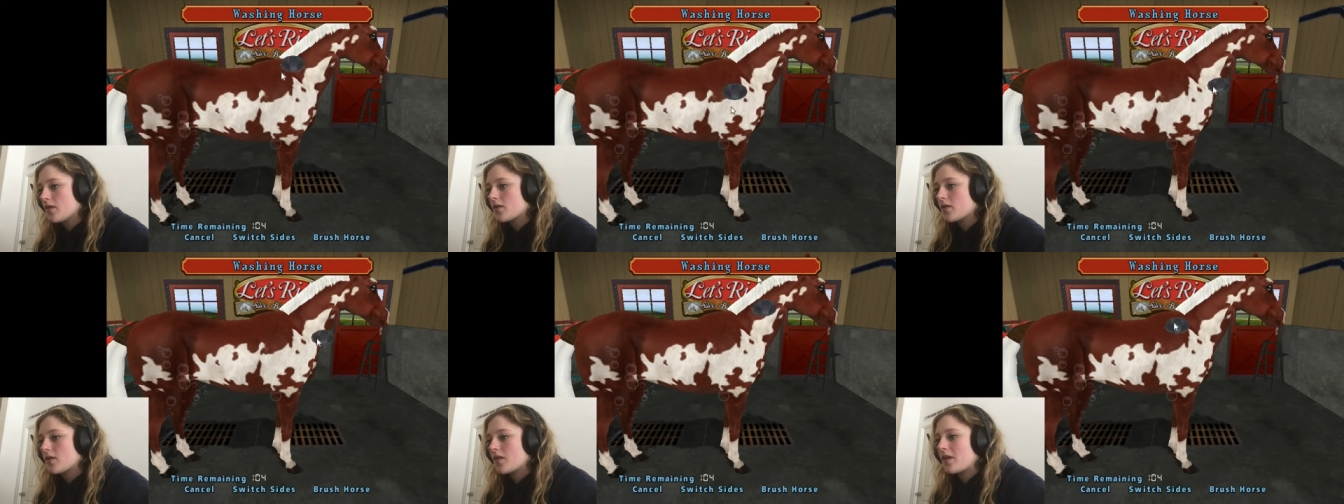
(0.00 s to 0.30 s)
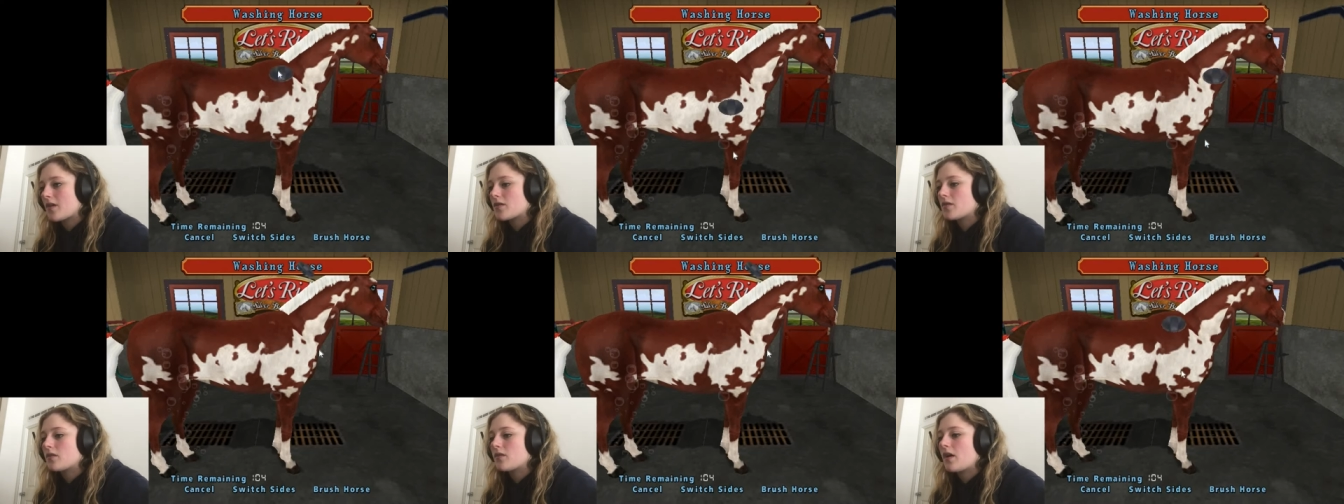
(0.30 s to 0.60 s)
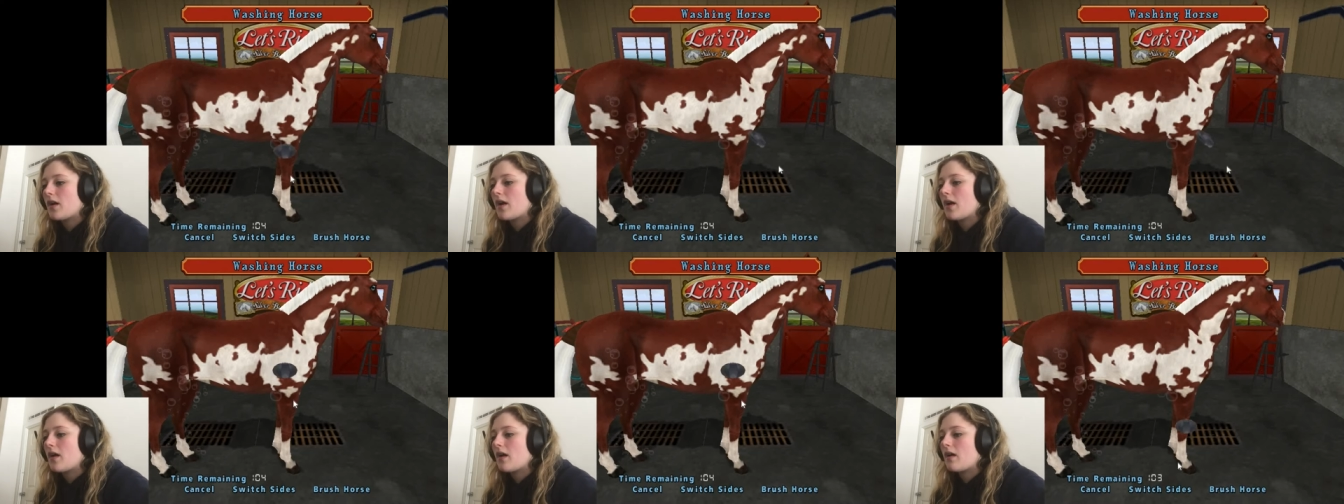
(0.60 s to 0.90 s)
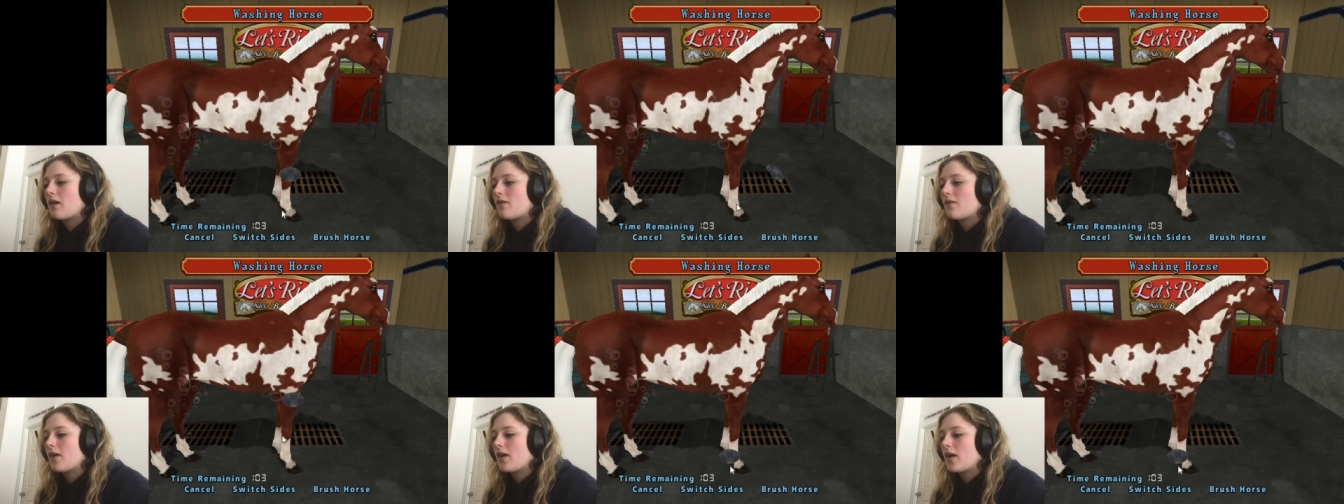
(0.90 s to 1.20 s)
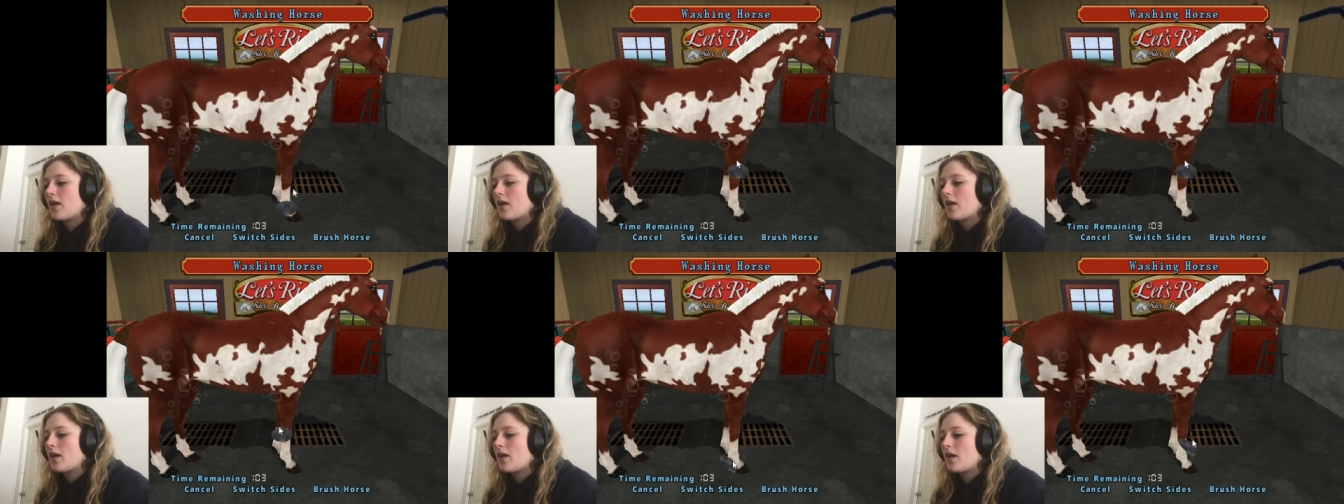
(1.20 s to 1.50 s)
so that she'll have
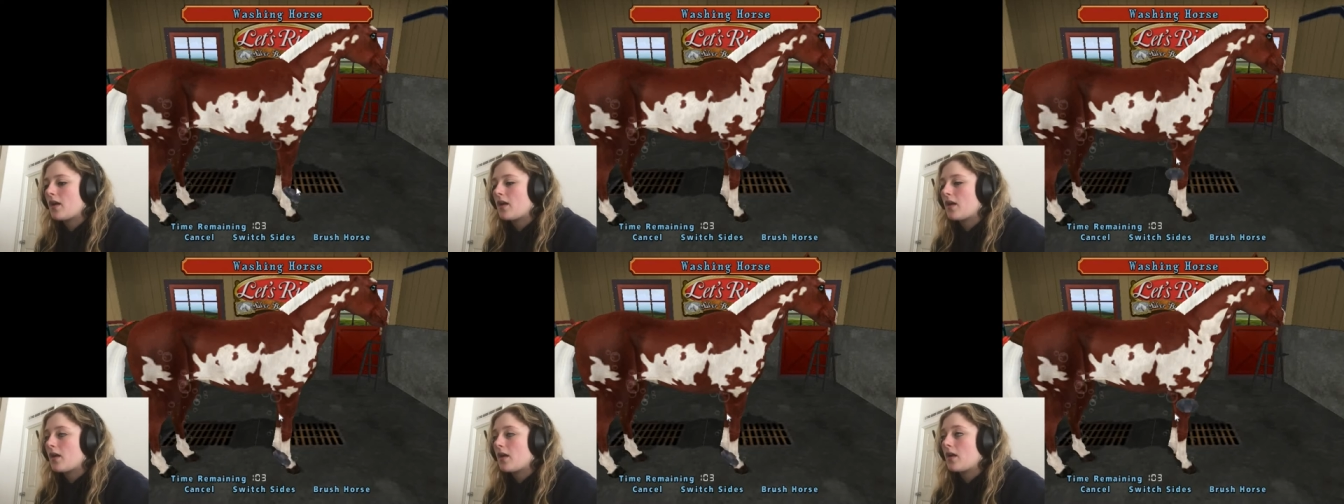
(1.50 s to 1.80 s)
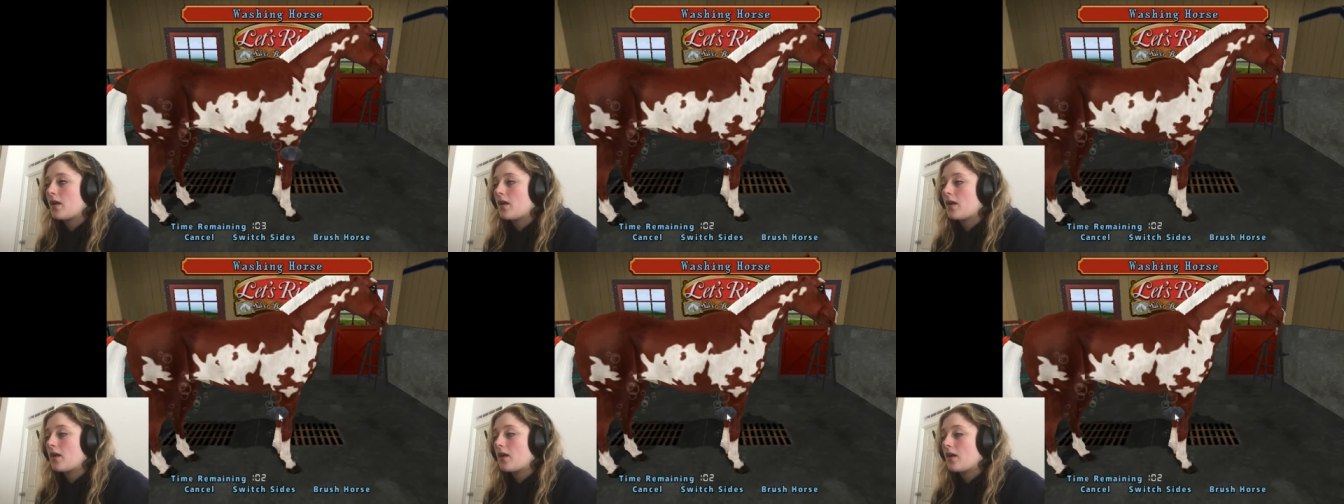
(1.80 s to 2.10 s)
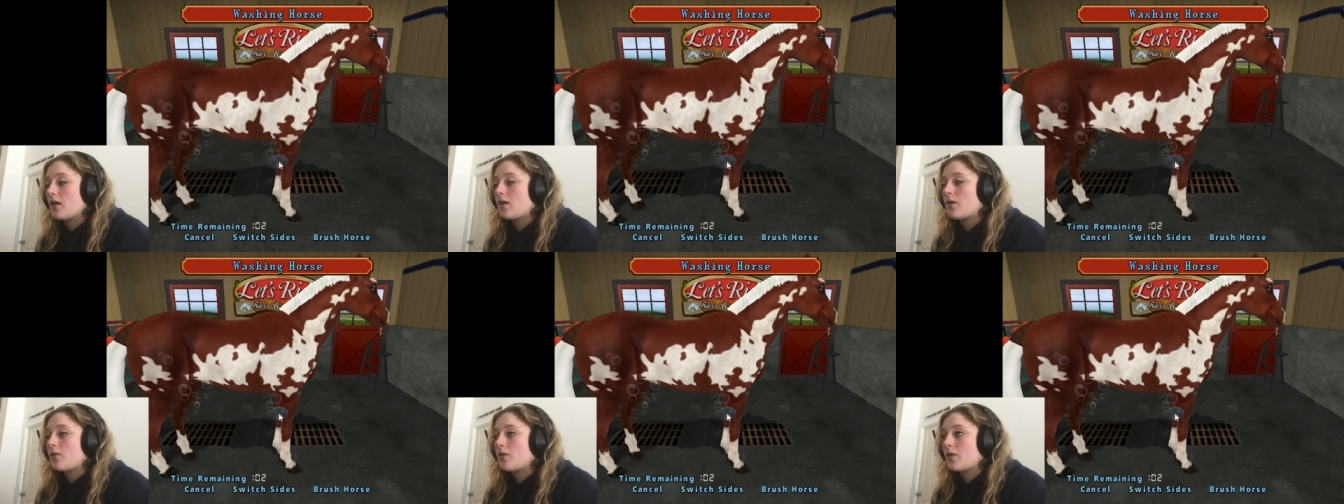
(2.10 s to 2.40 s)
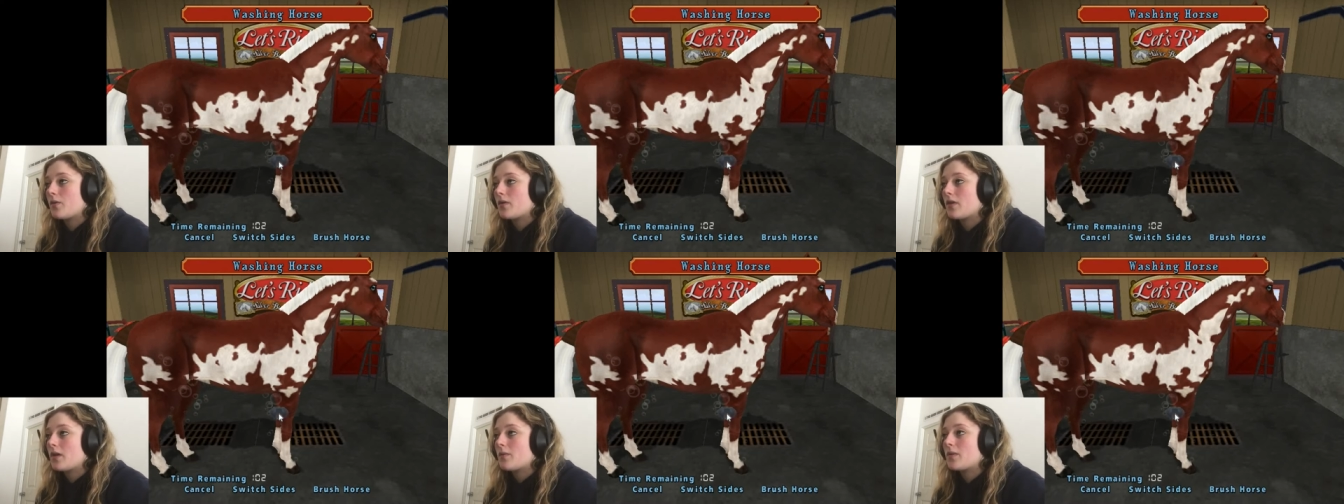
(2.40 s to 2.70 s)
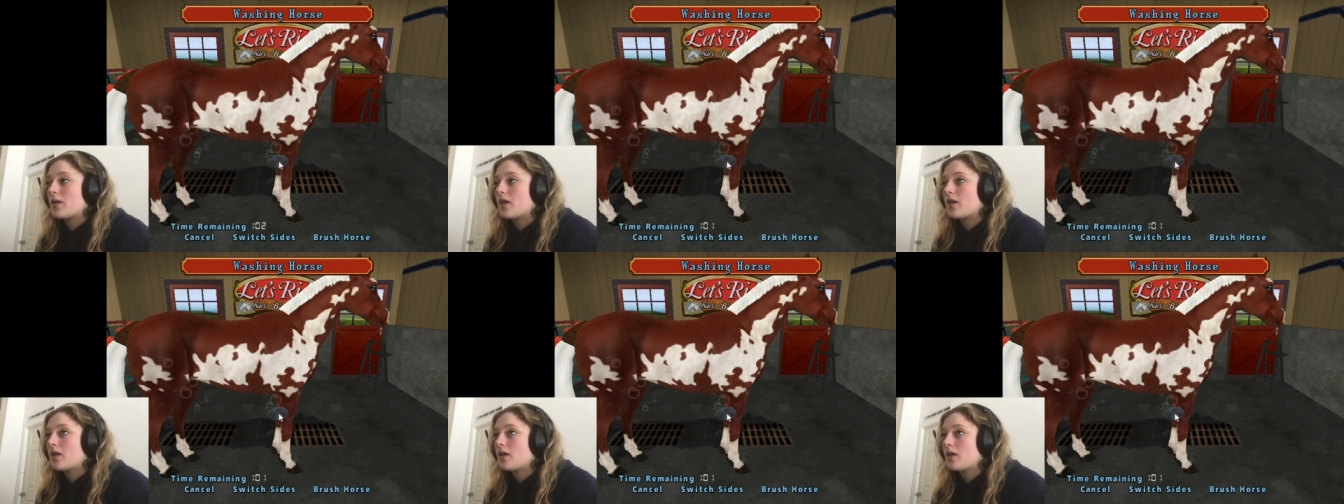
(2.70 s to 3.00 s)
a, what would that
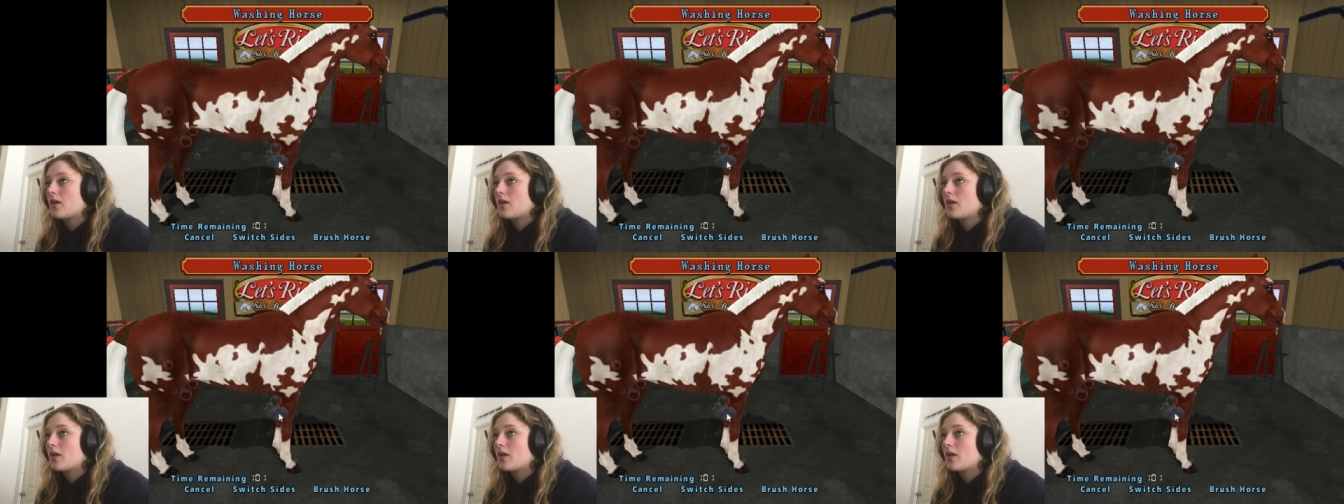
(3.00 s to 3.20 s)
be,